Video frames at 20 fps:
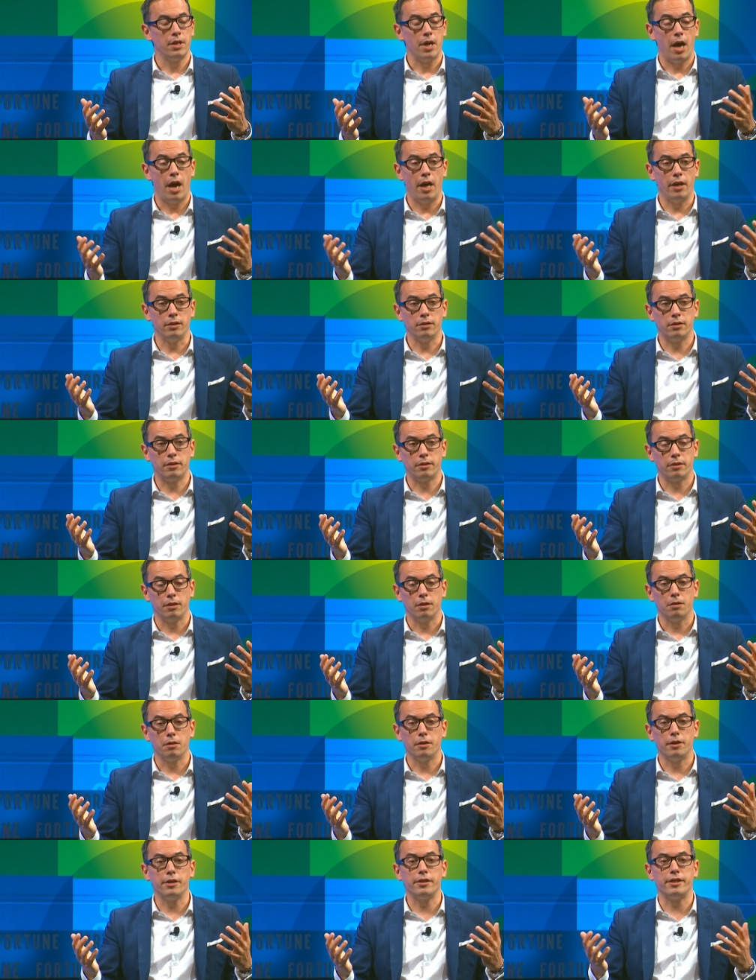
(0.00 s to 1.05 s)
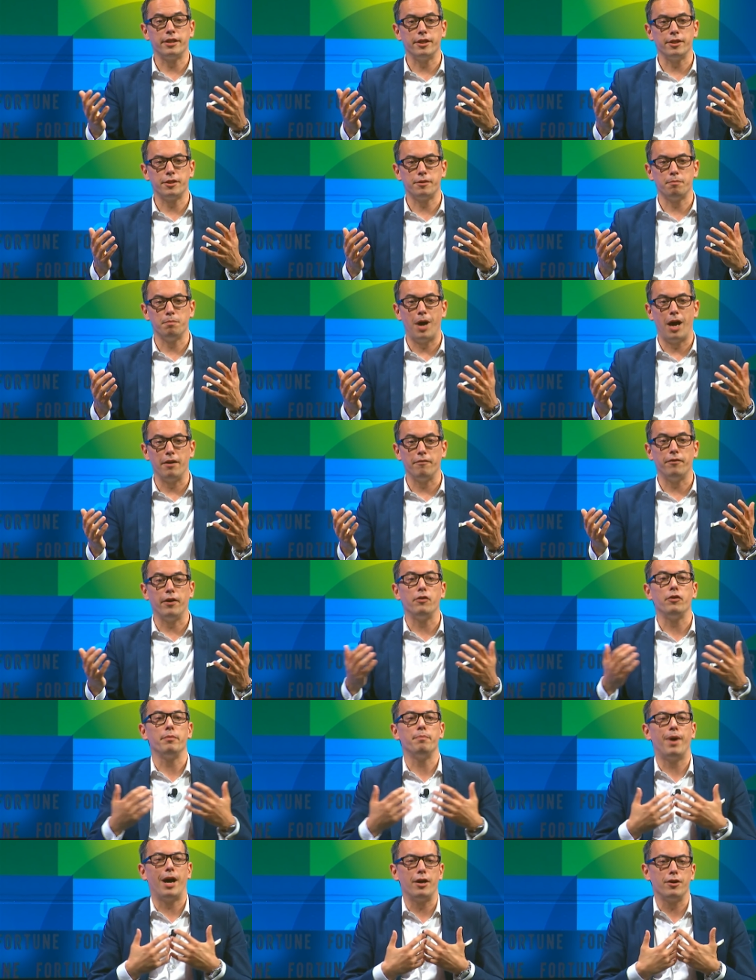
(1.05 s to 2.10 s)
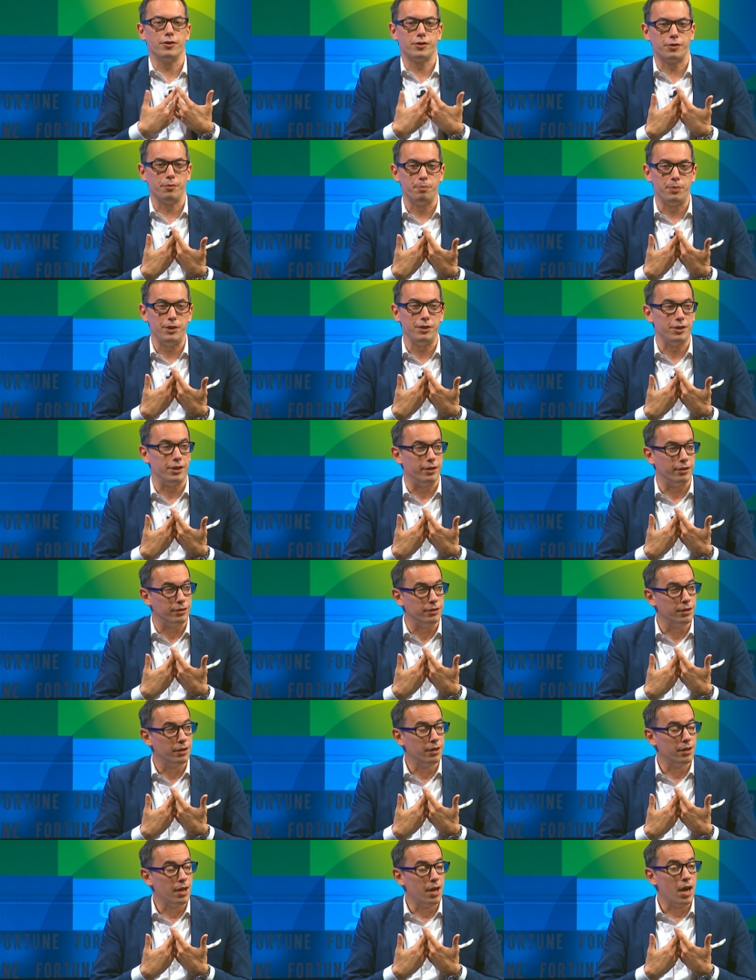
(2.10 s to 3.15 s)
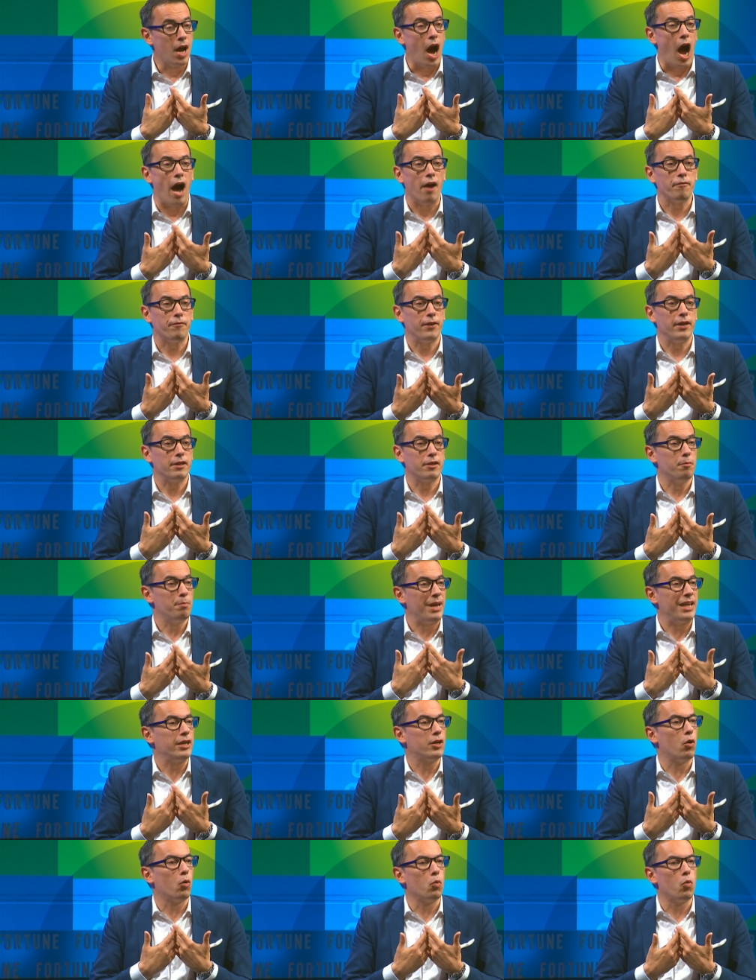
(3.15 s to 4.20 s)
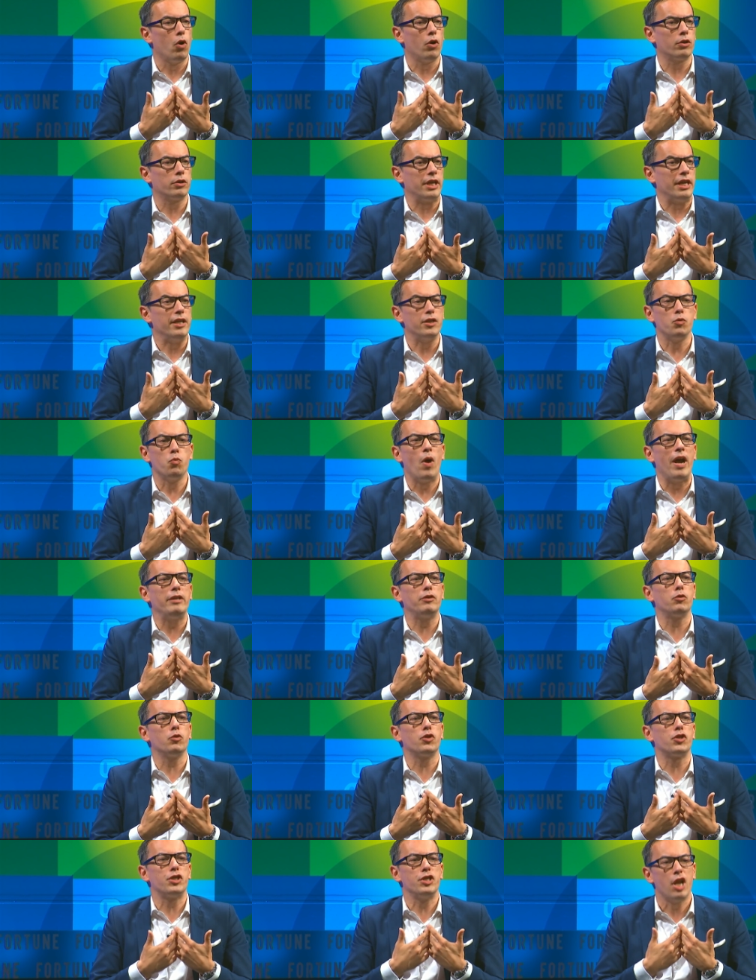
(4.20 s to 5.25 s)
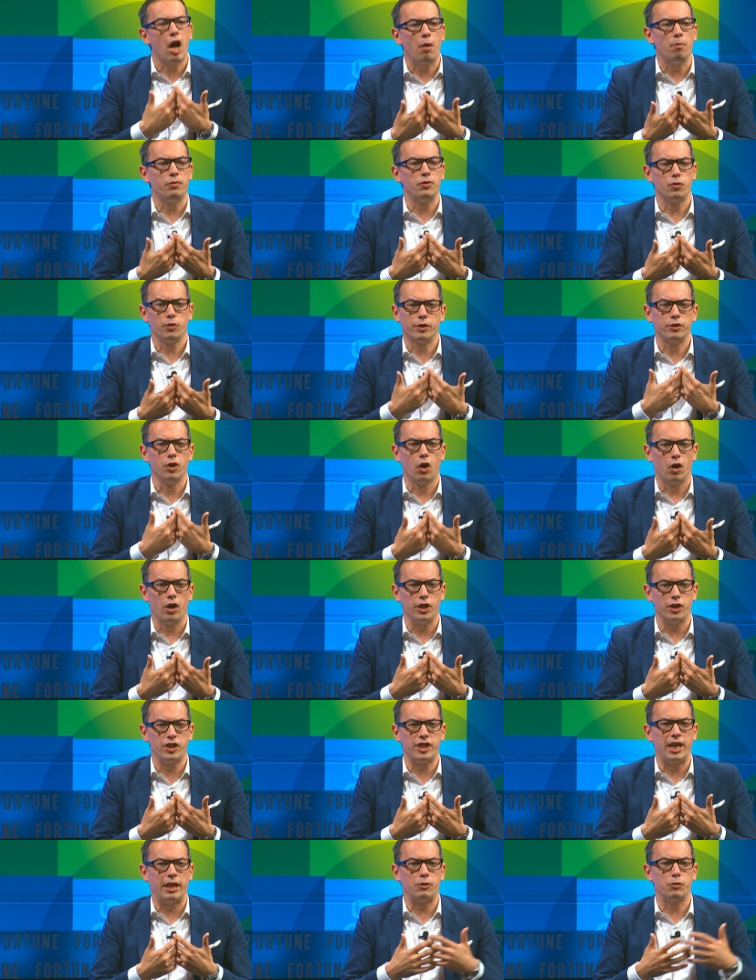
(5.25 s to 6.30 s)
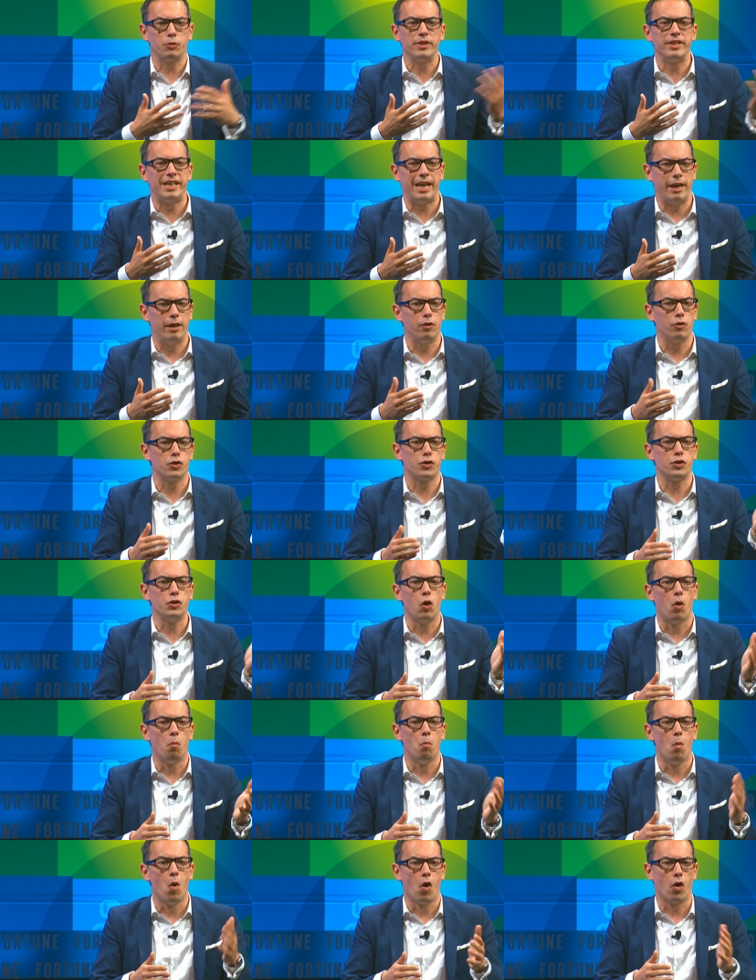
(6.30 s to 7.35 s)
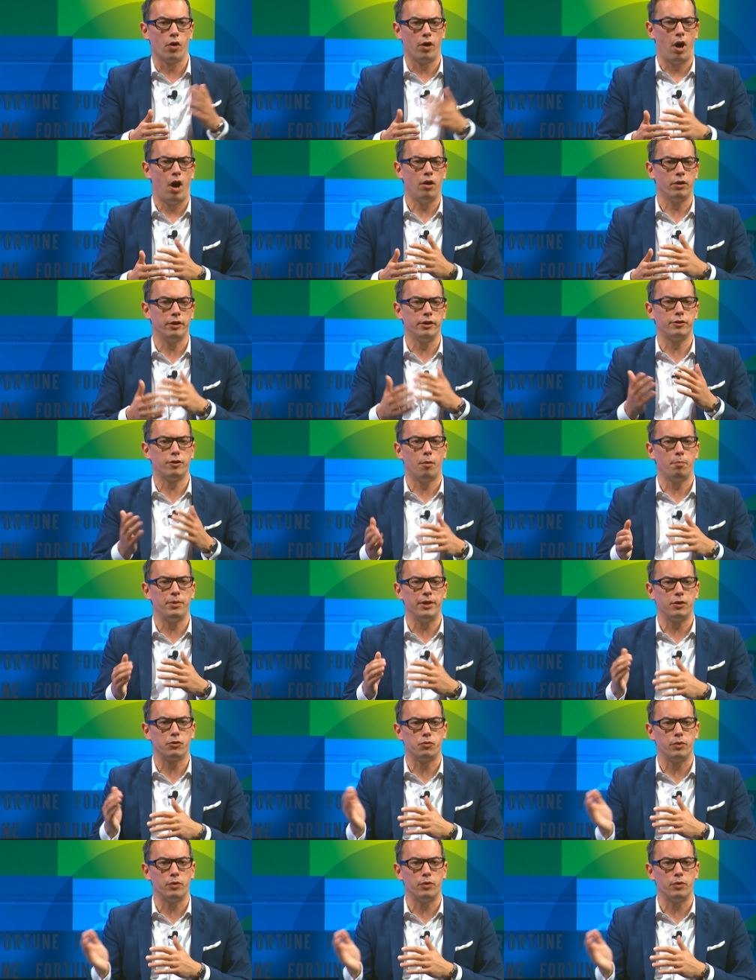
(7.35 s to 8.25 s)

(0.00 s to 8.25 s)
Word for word: and this is my very biased opinion, I think the medical world is way too snob to acknowledge that retailers know more on a topic